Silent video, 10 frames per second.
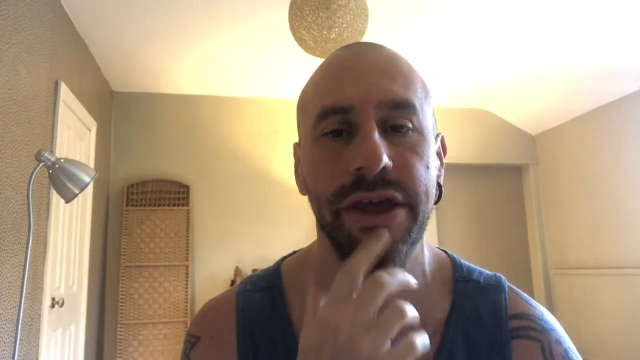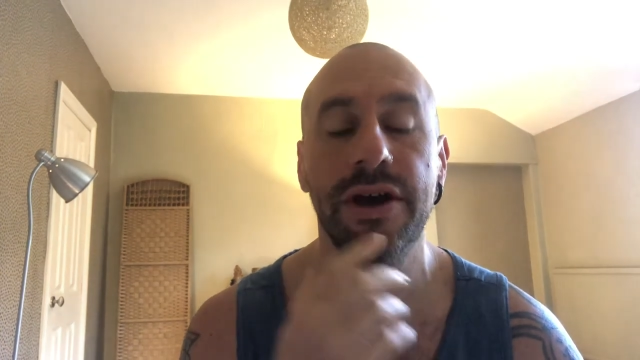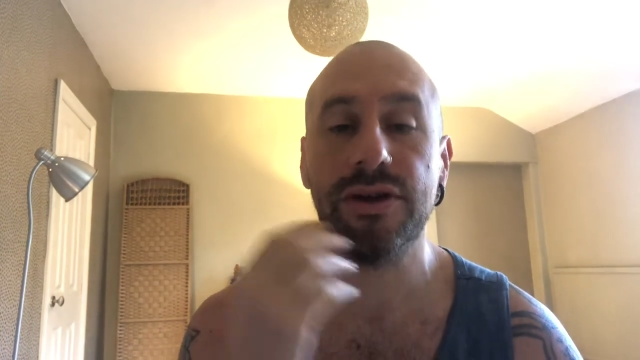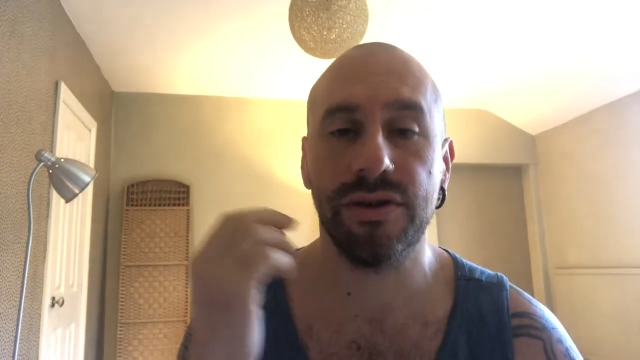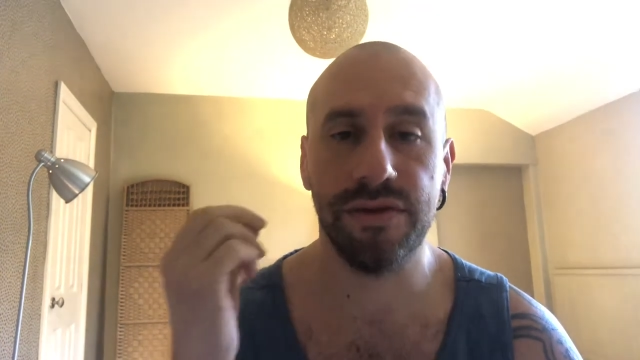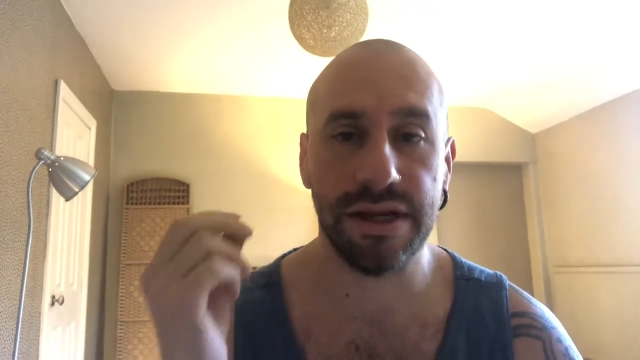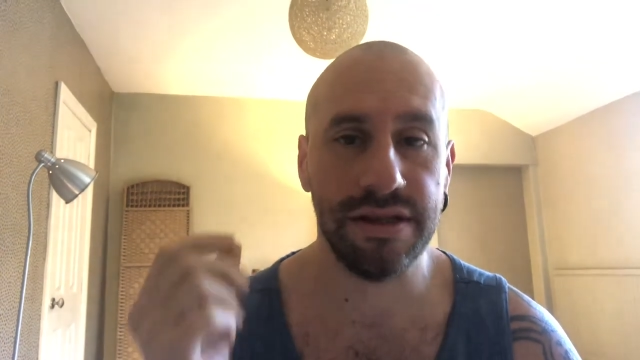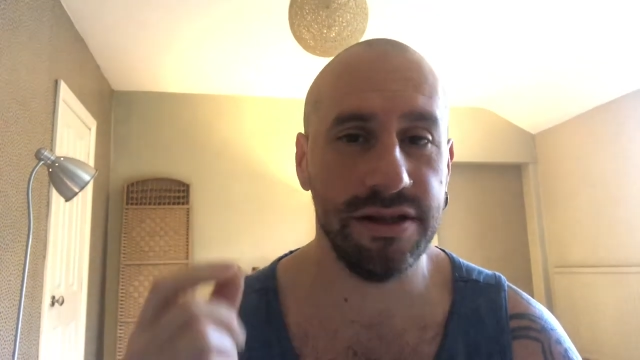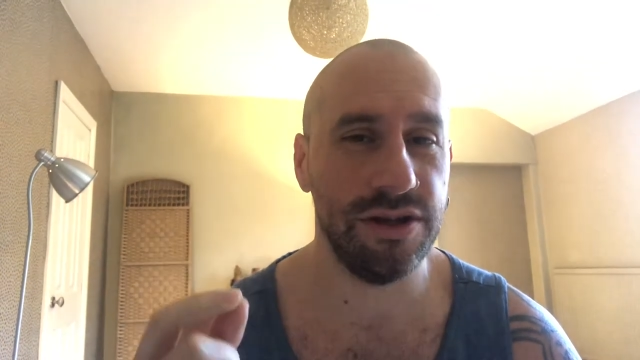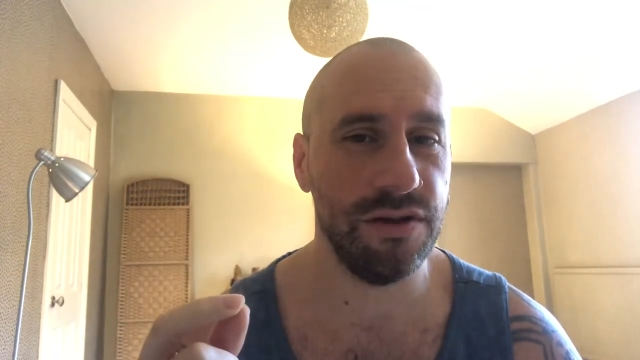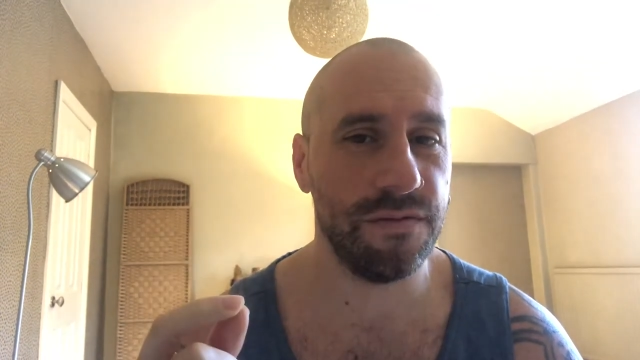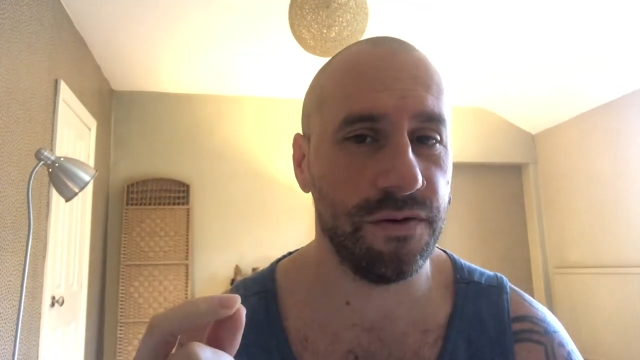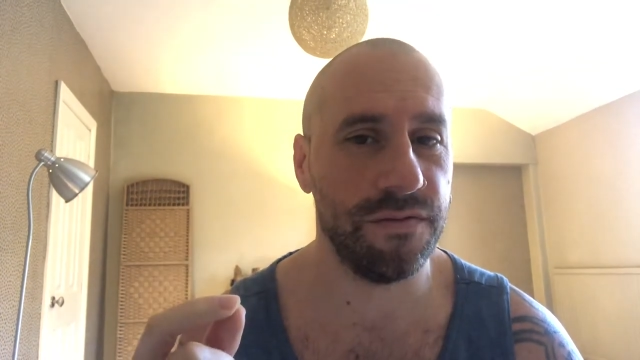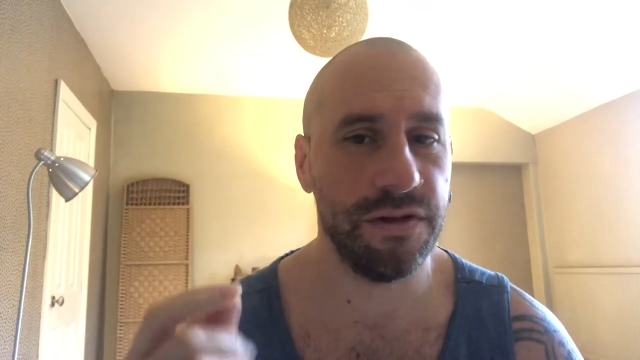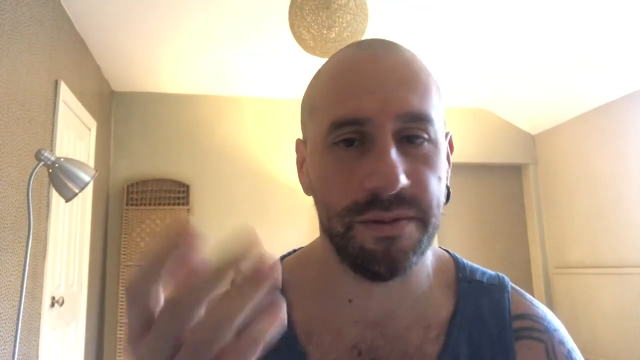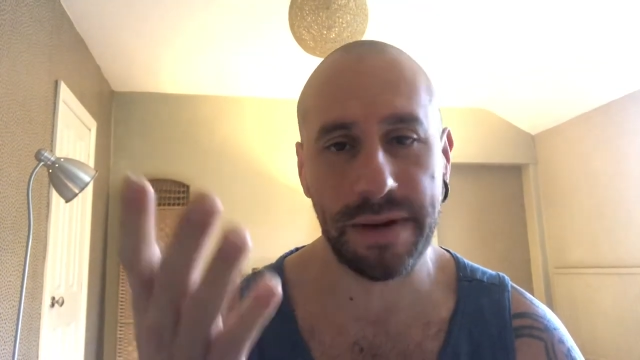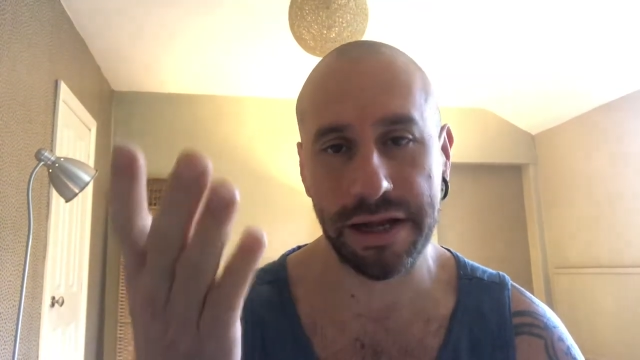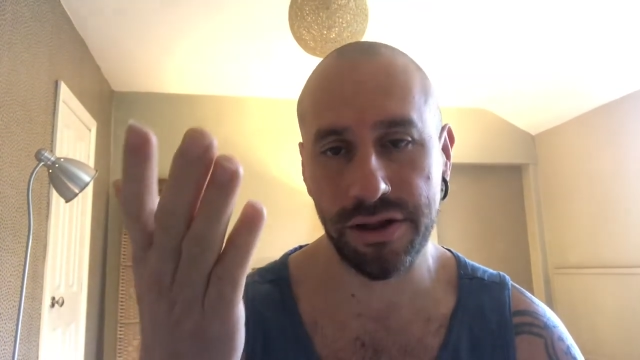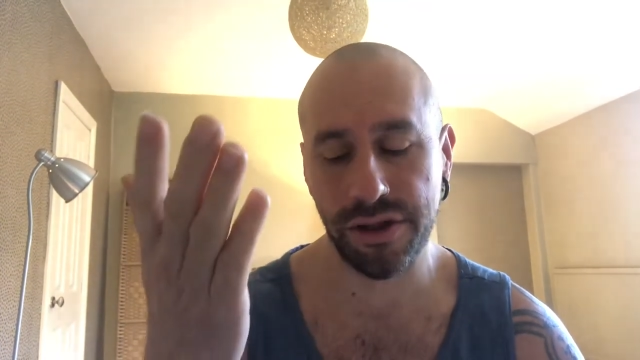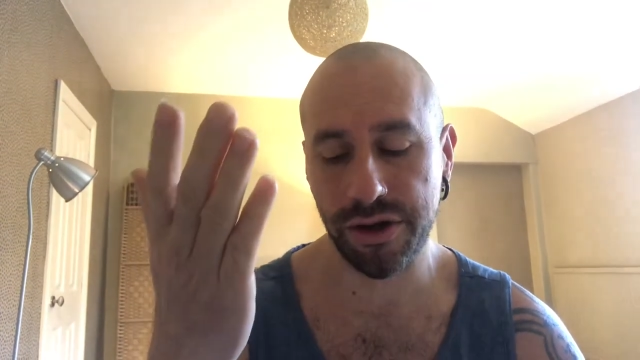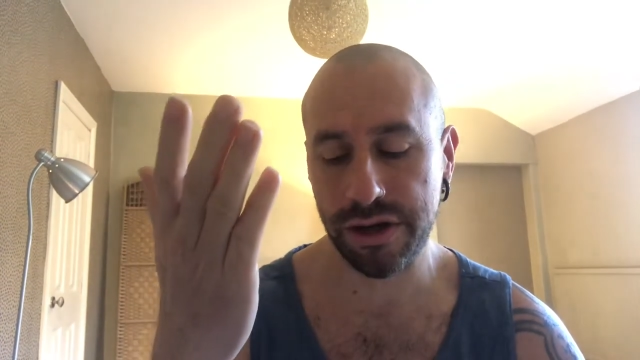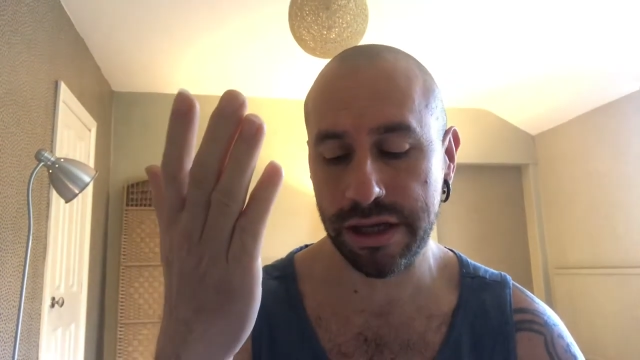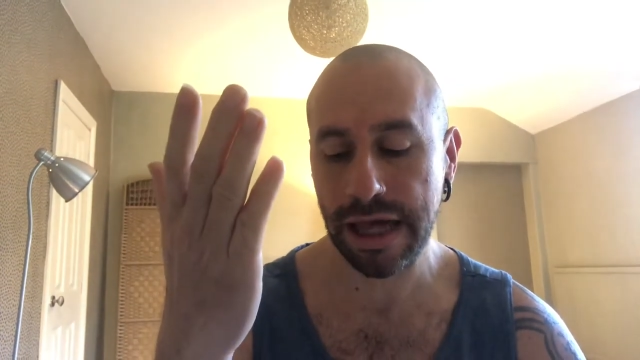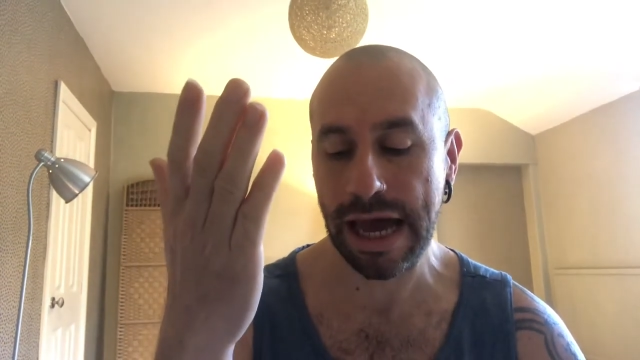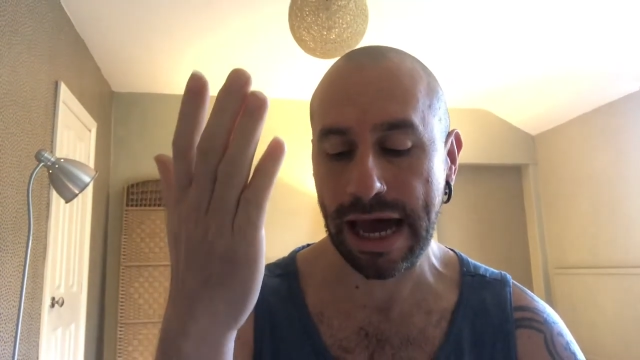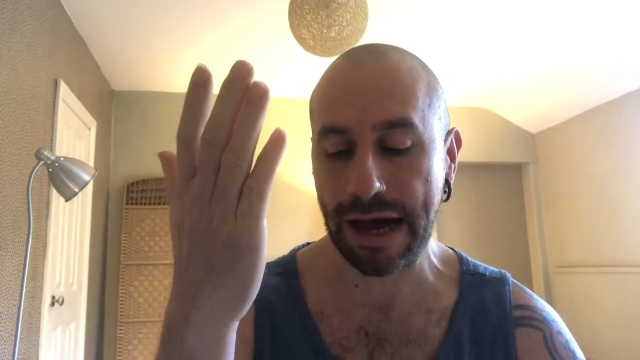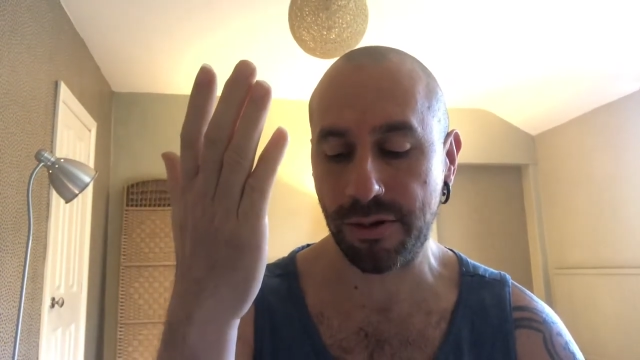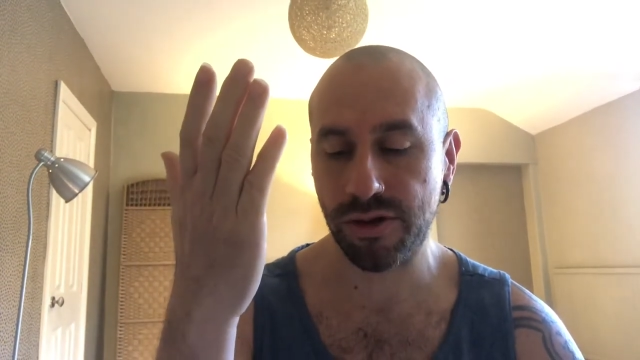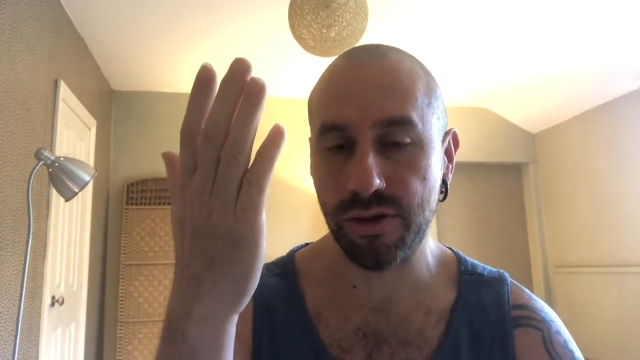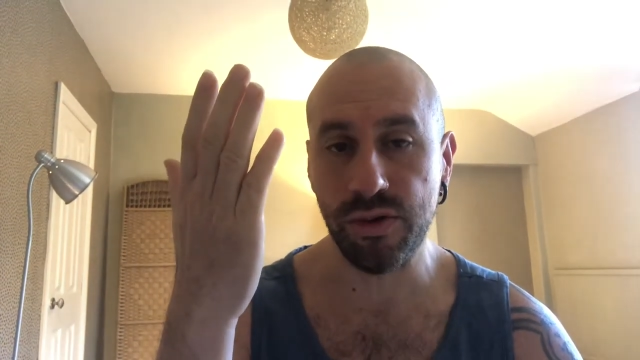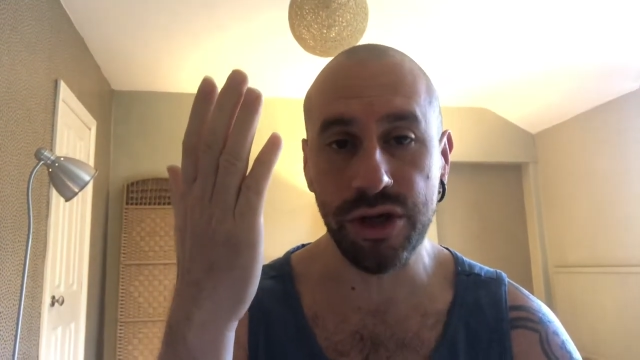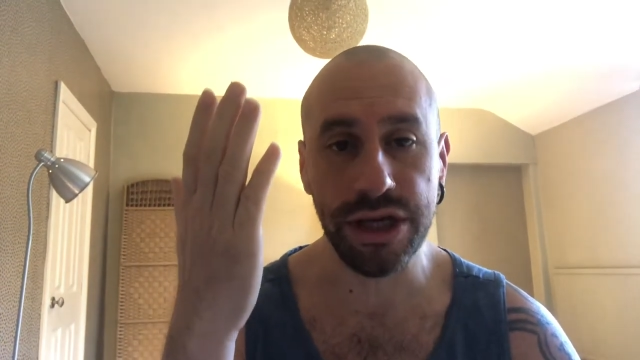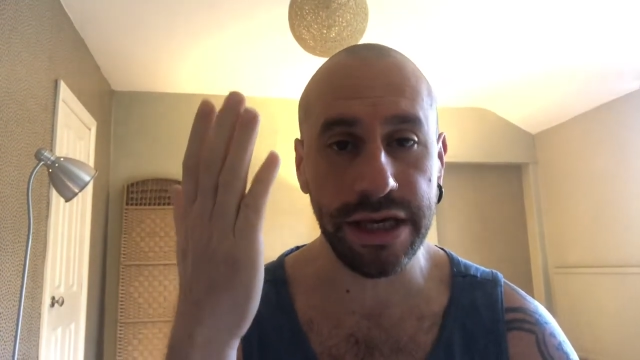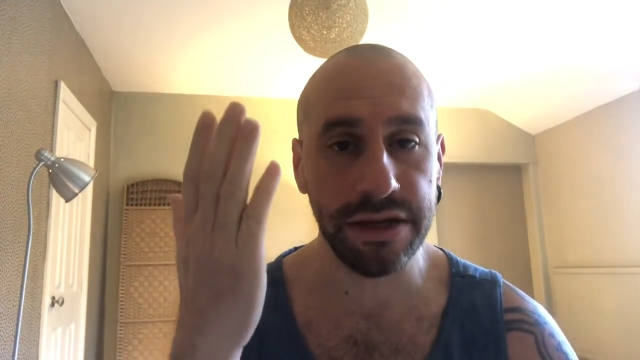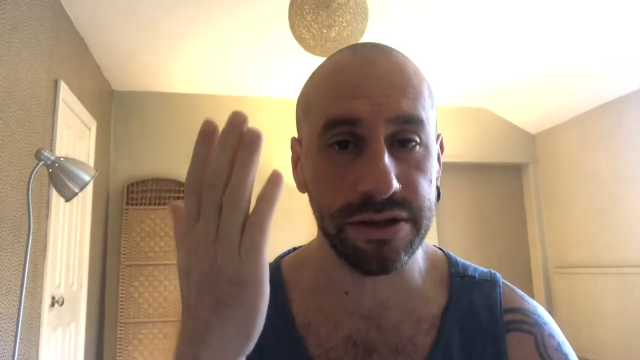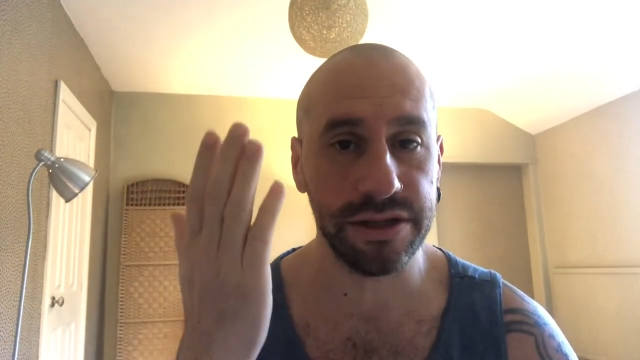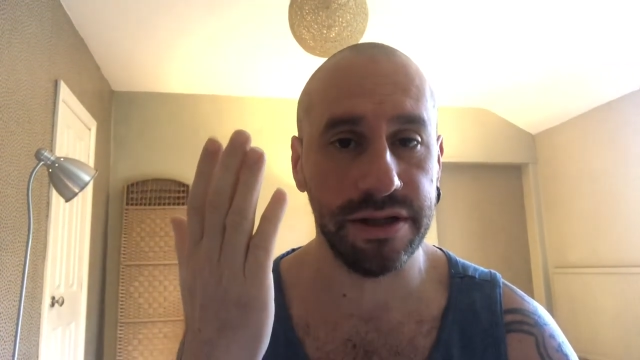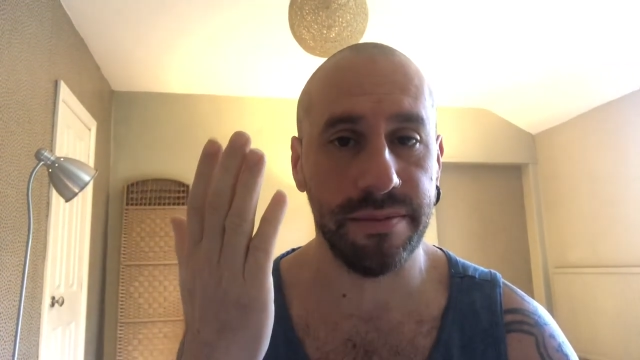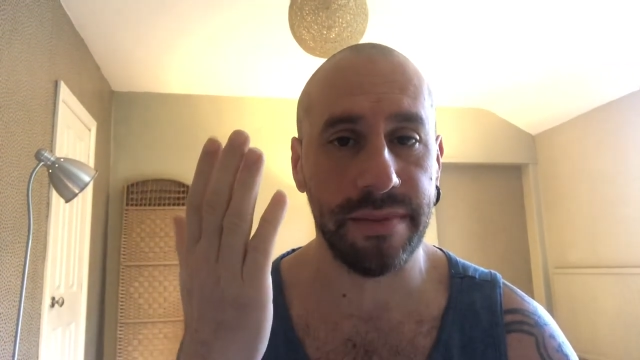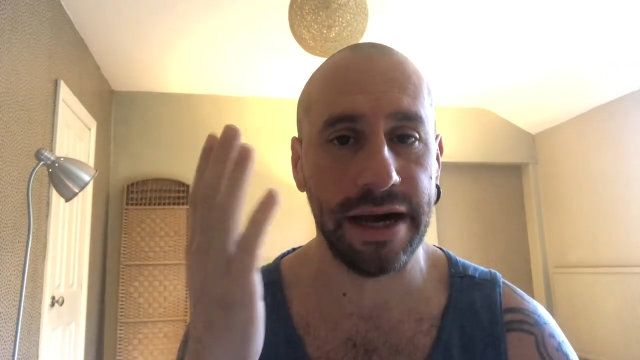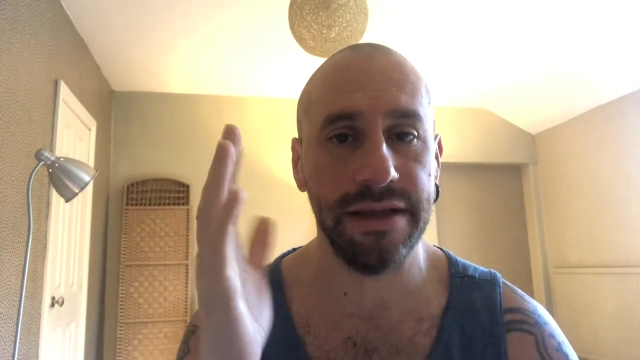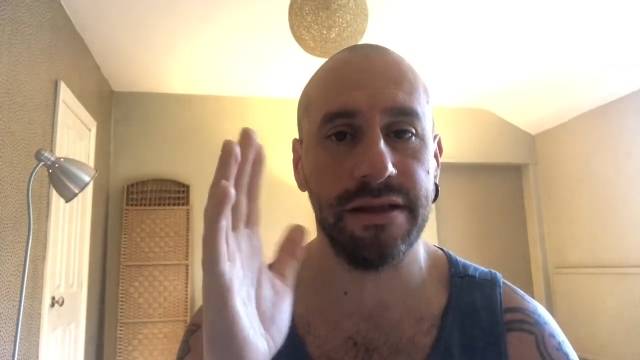So this is useful for the mind, learning how to yield in the mind,